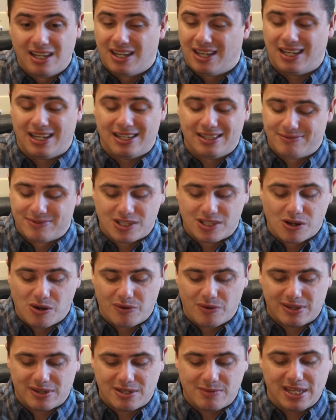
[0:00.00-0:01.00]
Uh,
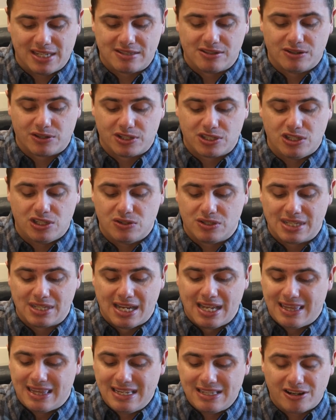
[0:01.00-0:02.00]
so to me, it's no excuse.
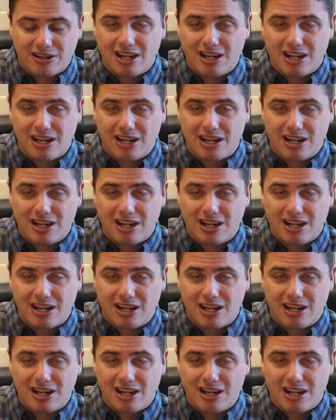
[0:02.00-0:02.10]
These